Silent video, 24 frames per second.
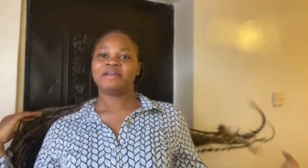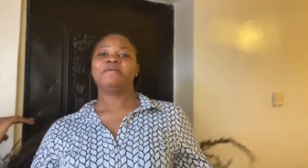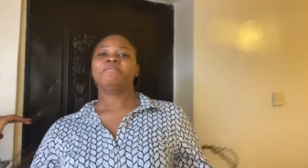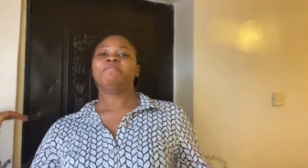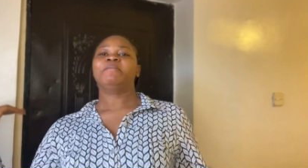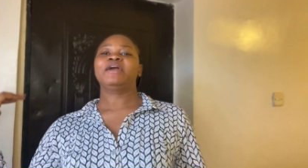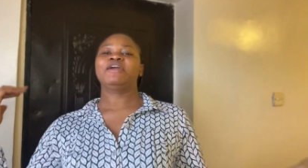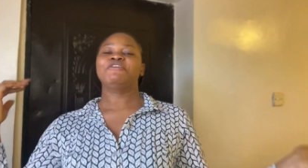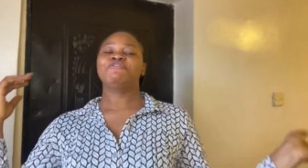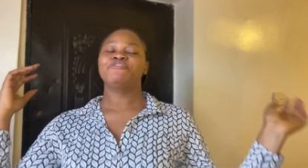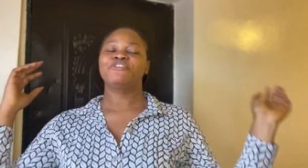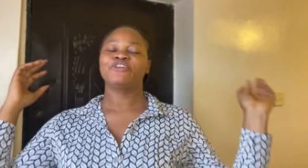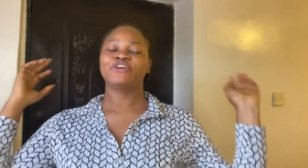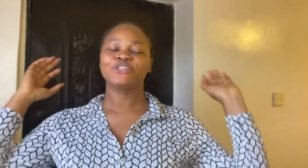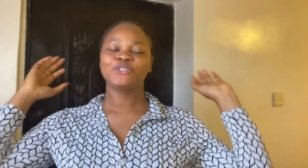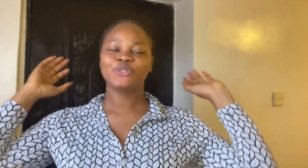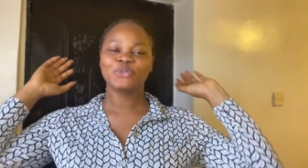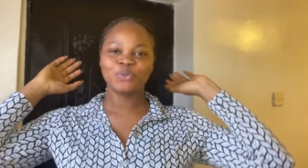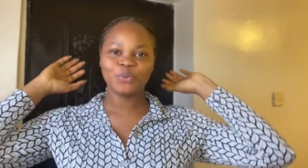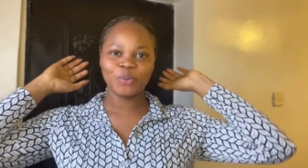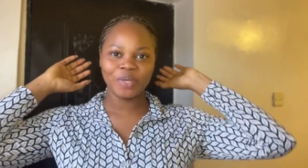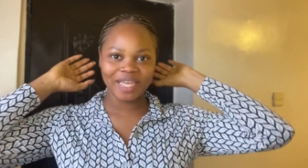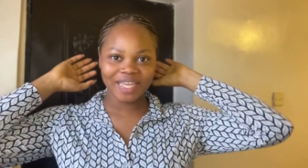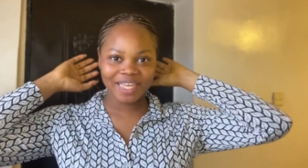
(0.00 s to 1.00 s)
my
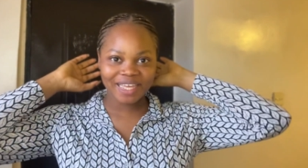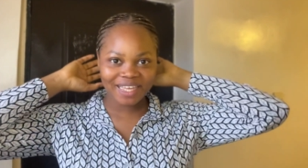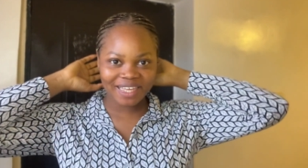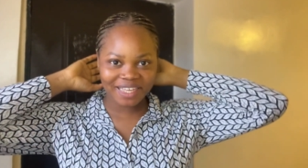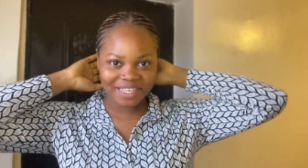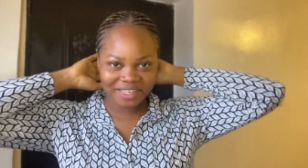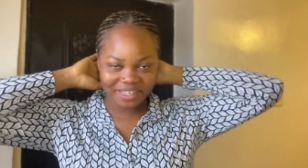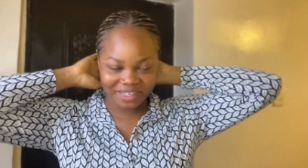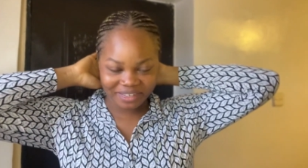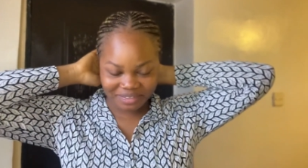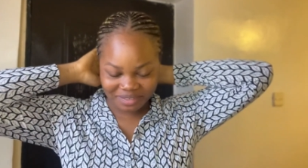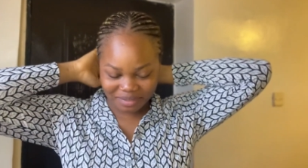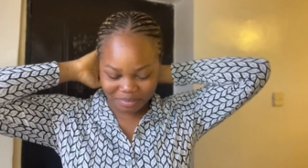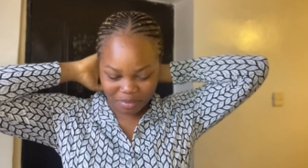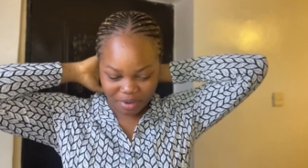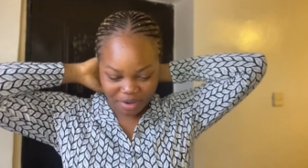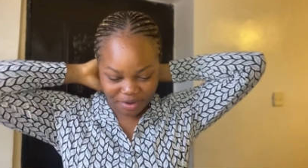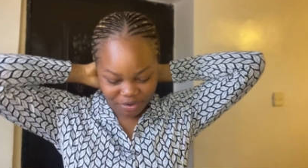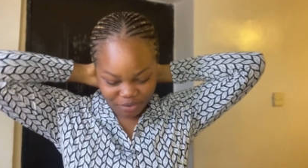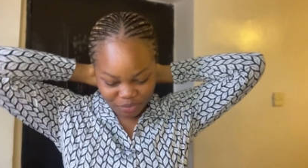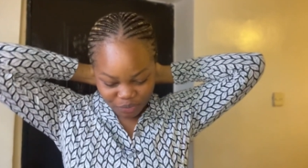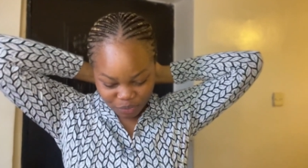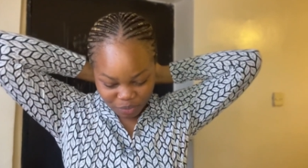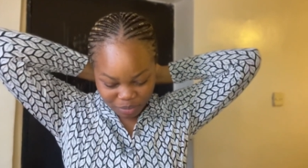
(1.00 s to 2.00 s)
first week as a
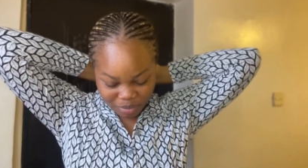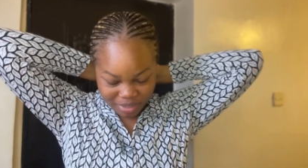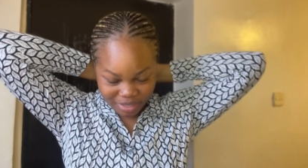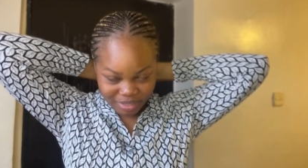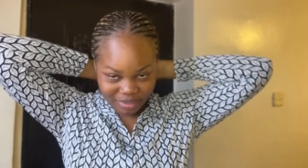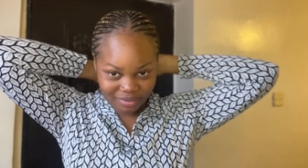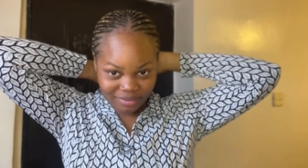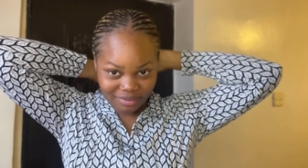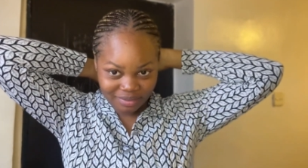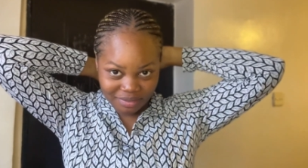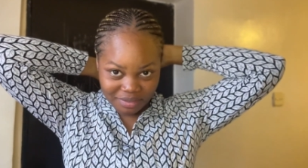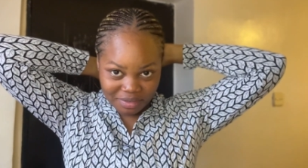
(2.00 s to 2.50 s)
married woman